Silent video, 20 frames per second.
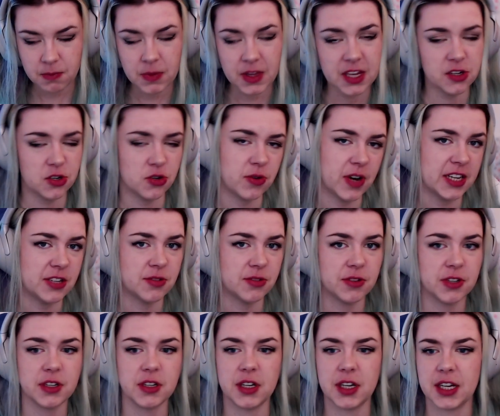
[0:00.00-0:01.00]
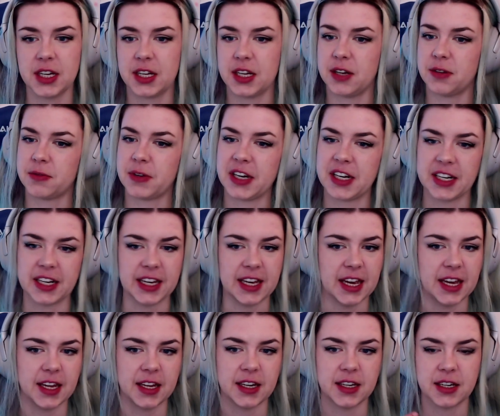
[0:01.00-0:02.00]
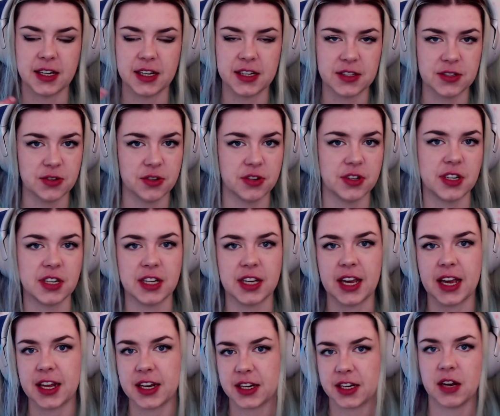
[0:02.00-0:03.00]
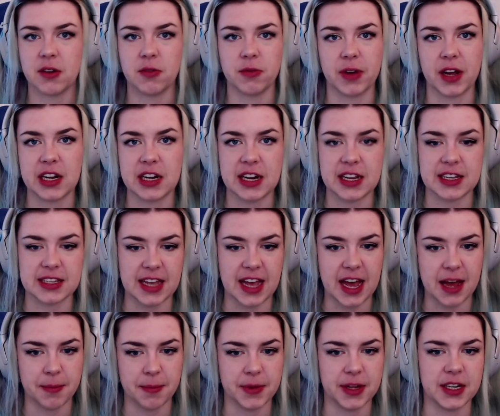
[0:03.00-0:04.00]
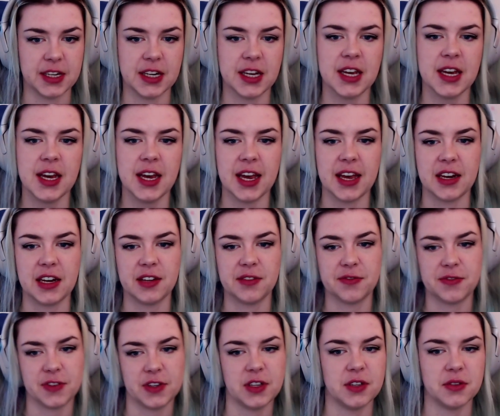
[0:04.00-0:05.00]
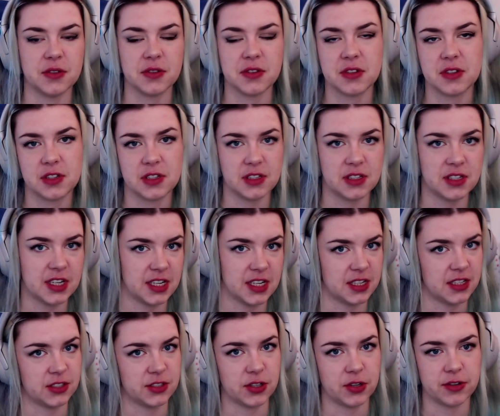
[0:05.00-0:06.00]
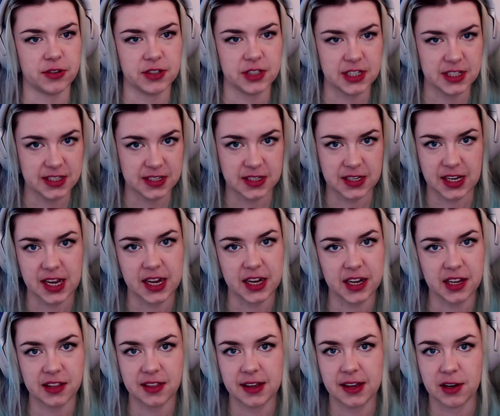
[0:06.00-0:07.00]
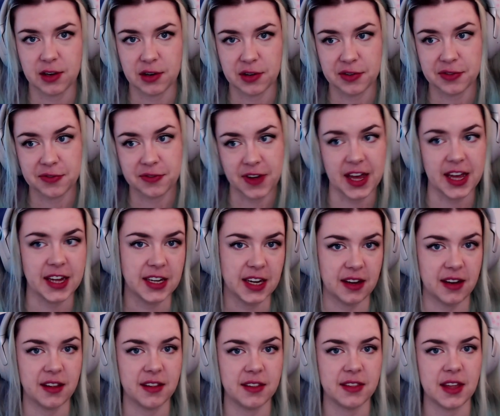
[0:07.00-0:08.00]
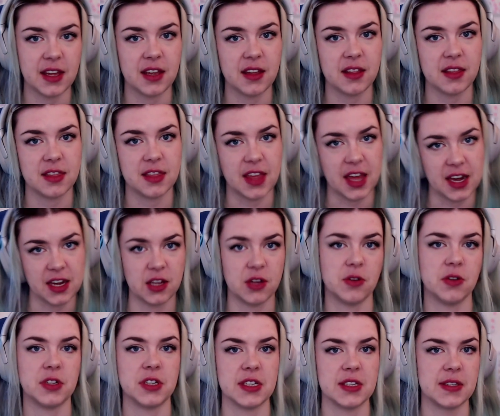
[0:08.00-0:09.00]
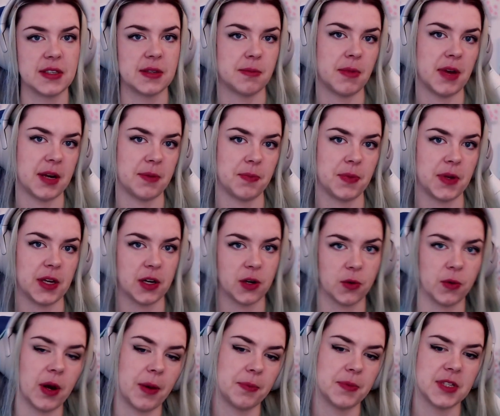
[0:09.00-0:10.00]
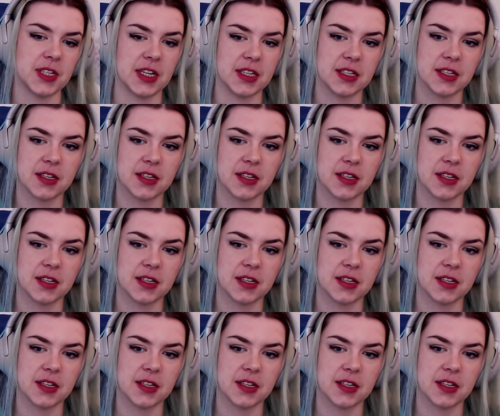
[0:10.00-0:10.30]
Try to run it again, insert it again, run it as admin, and if you still don't see anything or find anything, then your disk might be corrupted.